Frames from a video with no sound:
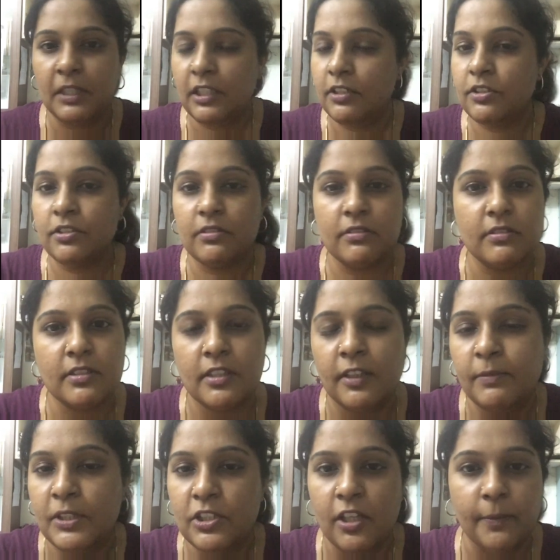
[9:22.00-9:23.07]
issues, give
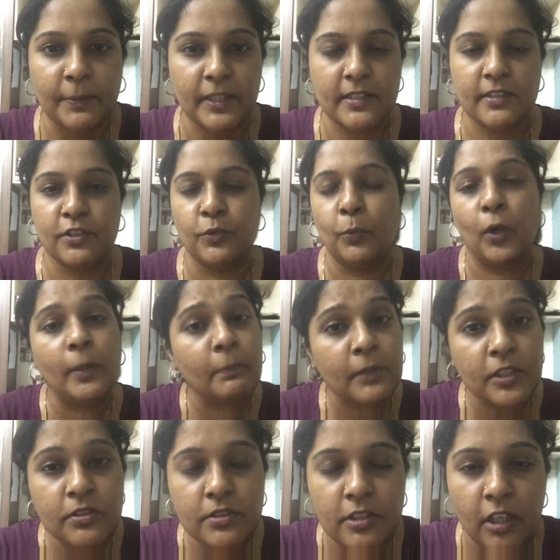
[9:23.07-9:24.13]
me topics that you want me
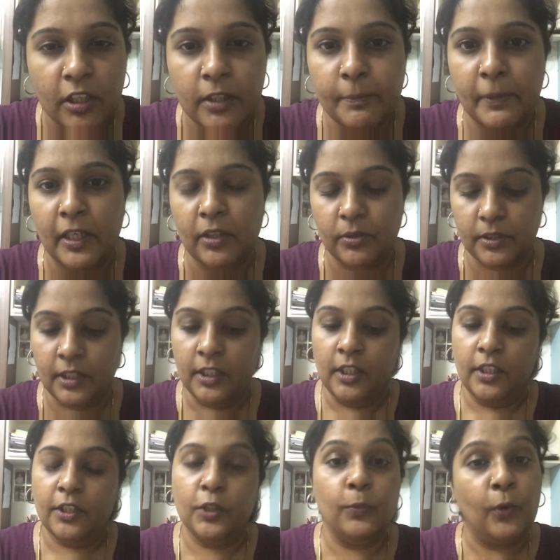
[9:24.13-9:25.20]
to talk about,
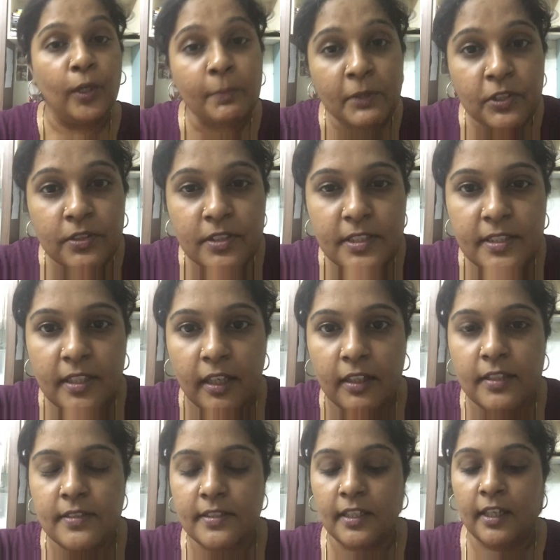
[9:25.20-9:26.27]
you want me to
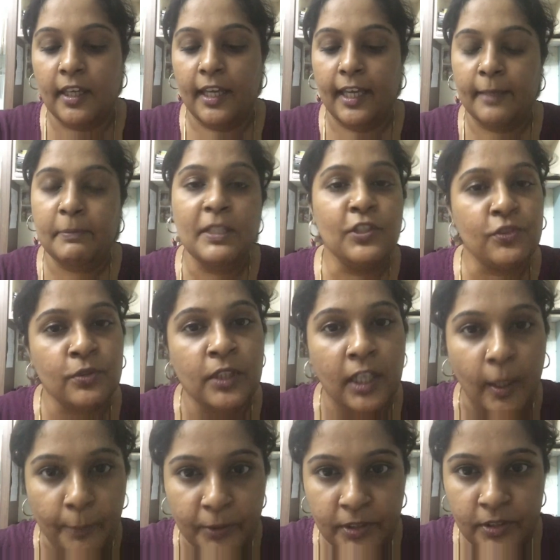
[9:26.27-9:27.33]
discuss. And please do
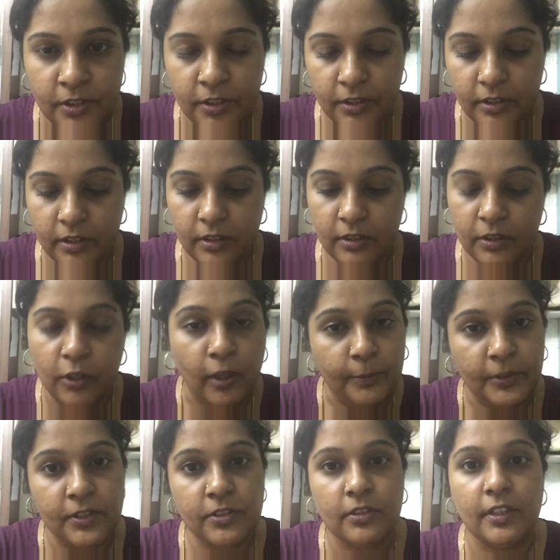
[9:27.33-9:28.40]
comment
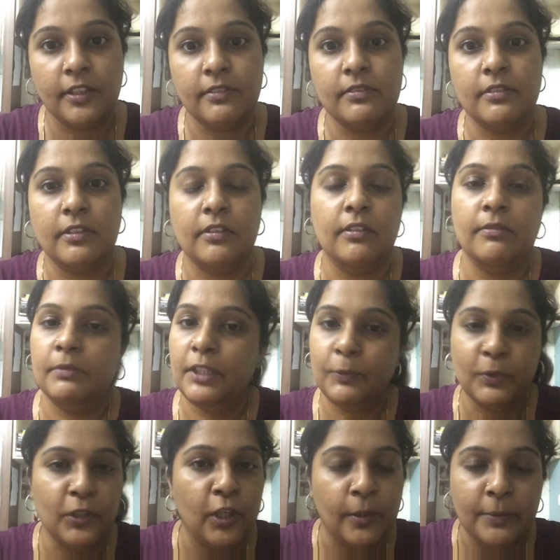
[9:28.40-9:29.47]
and leave
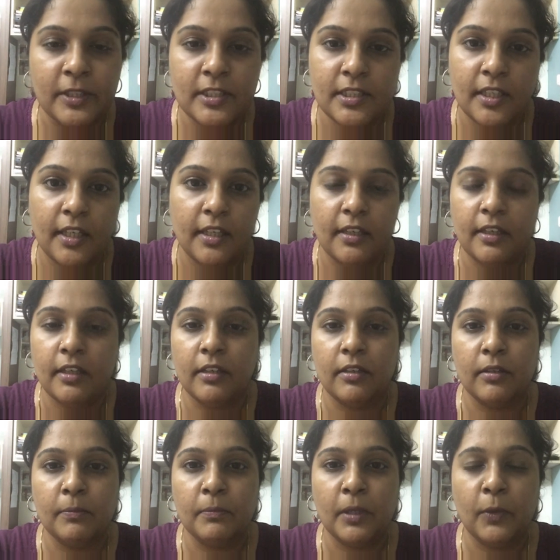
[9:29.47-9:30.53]
a comment, say
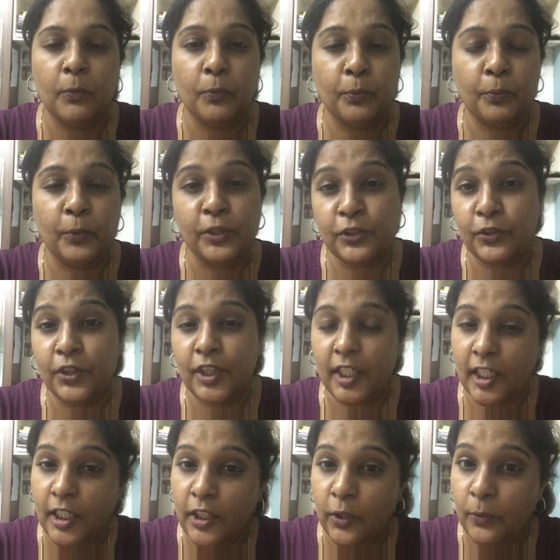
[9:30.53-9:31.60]
what do you
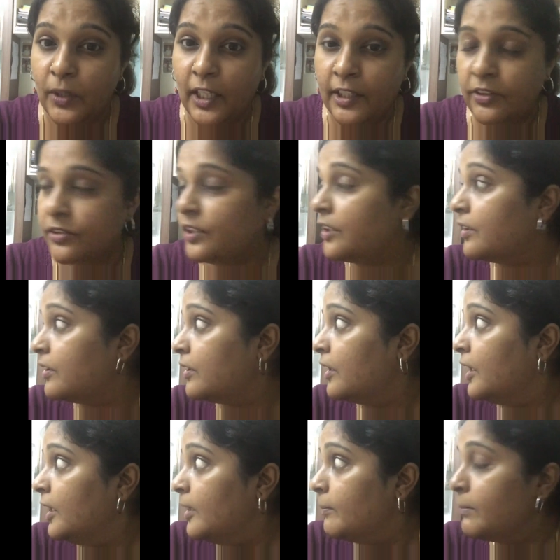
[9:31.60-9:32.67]
think you would like to hear
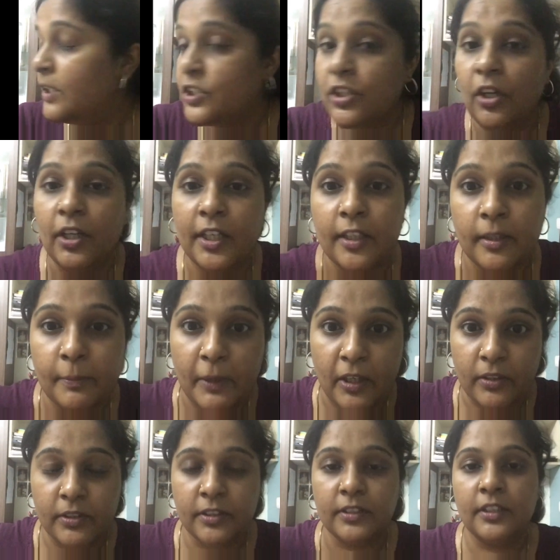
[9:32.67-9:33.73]
me talking
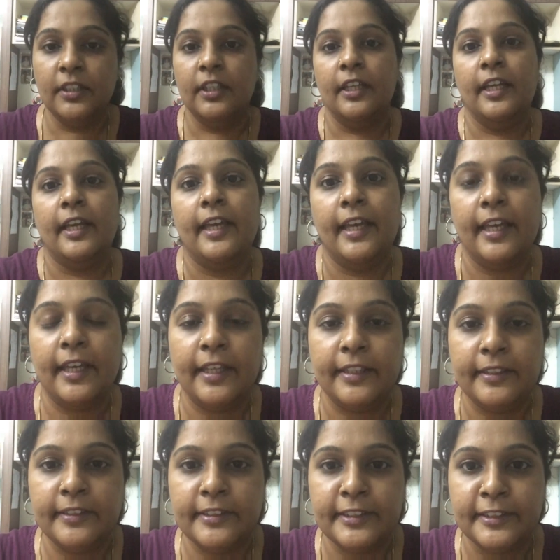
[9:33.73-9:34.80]
about.
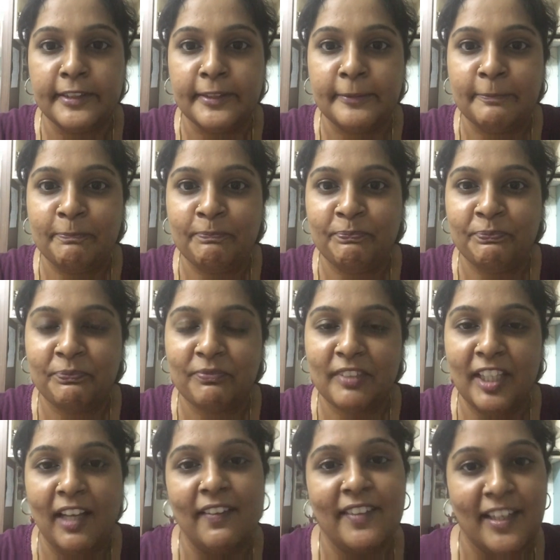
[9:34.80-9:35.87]
And
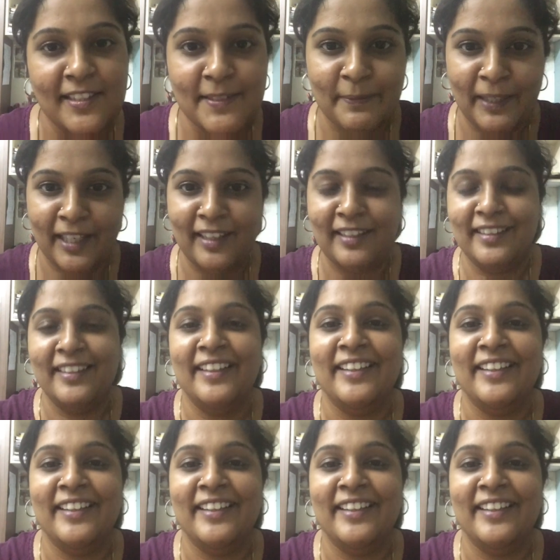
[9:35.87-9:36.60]
yeah, that's my